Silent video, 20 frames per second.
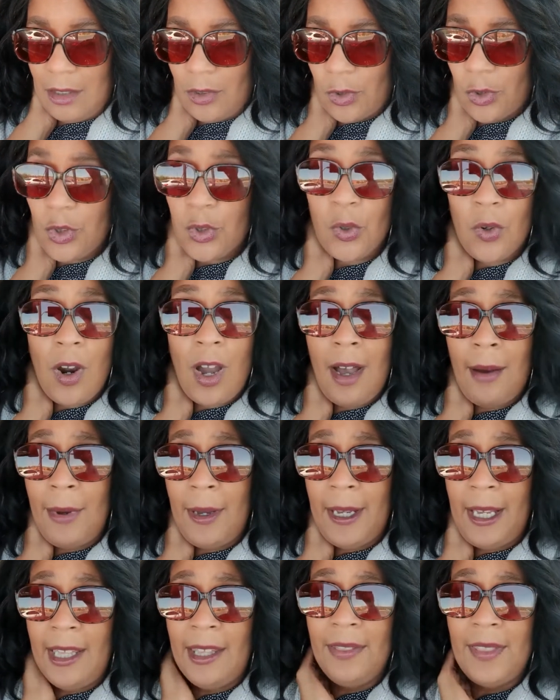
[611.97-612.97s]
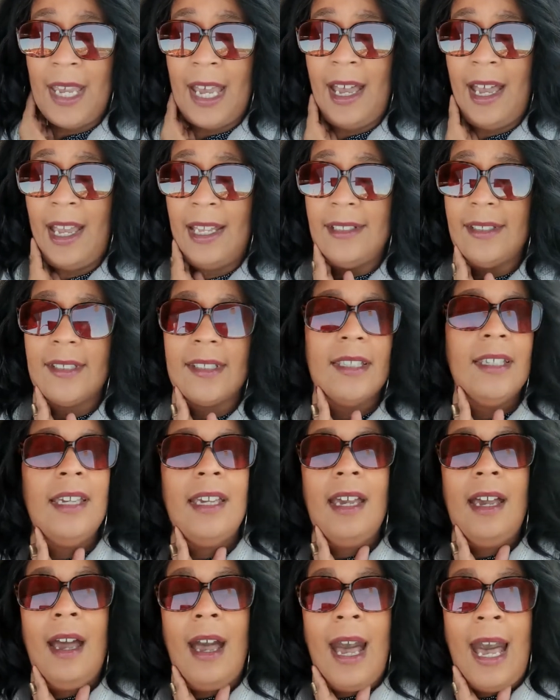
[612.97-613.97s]
trauma that
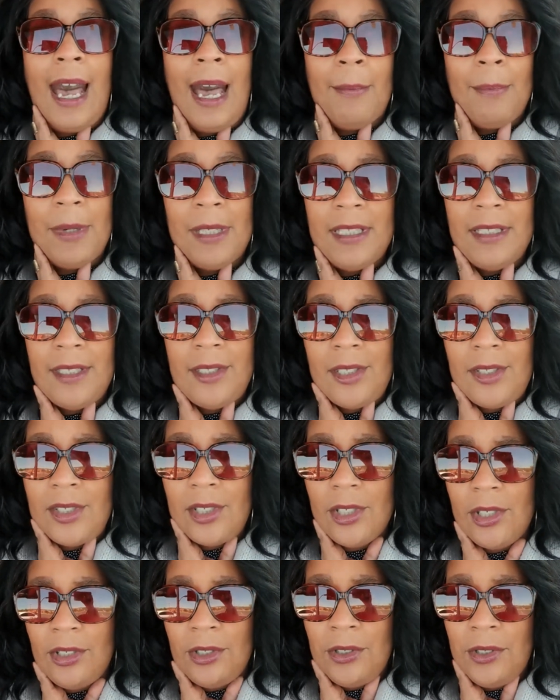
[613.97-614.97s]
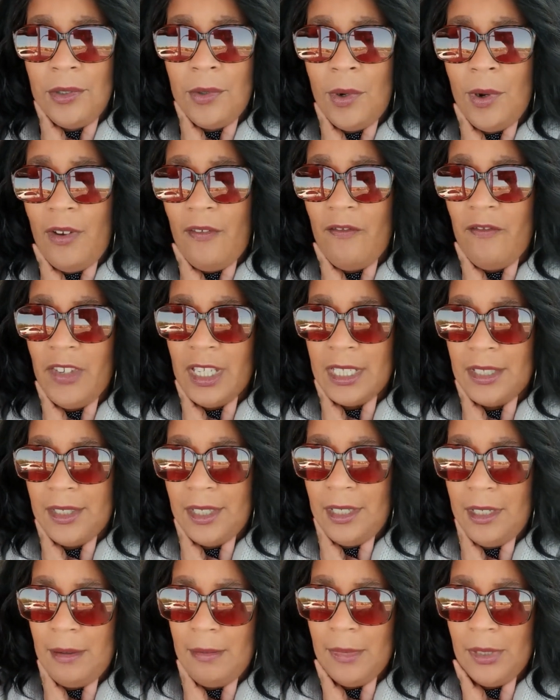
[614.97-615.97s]
happens to
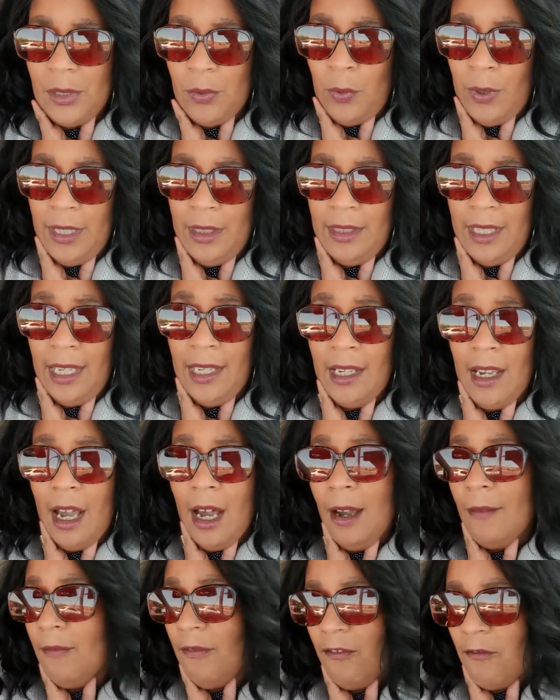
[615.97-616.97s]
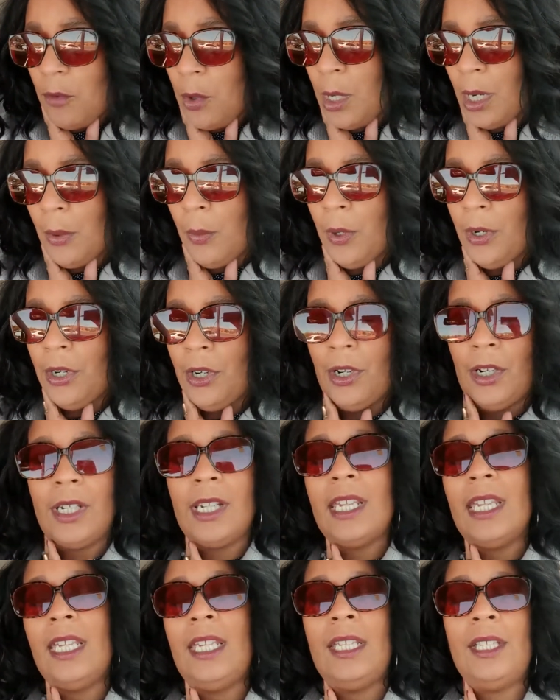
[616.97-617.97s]
victims when they come forward
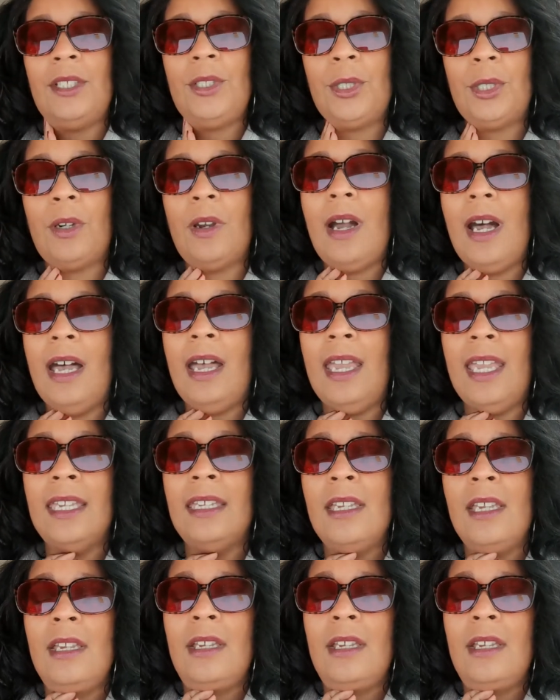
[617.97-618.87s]
and try